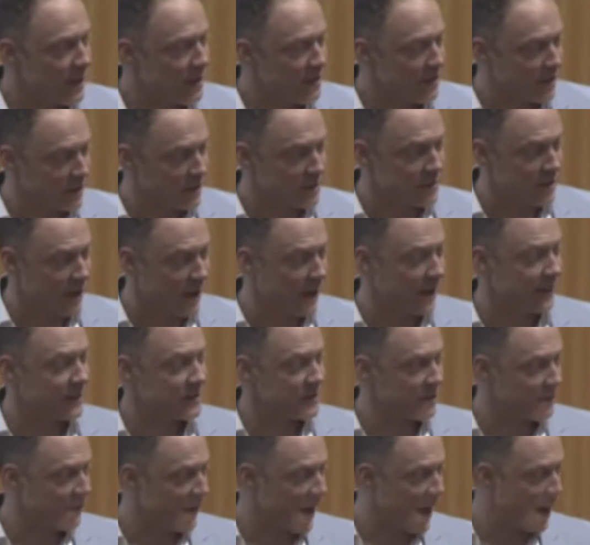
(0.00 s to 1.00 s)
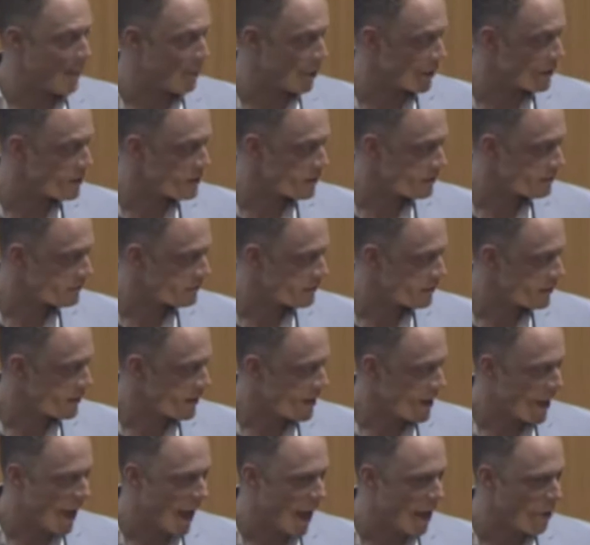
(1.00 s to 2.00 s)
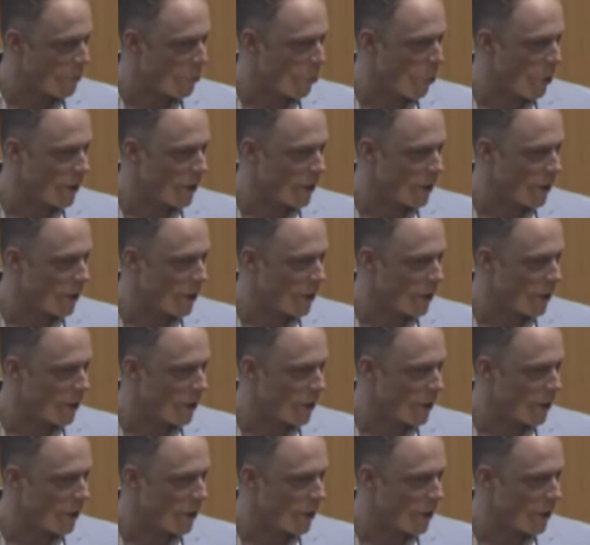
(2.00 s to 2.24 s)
the science of habit and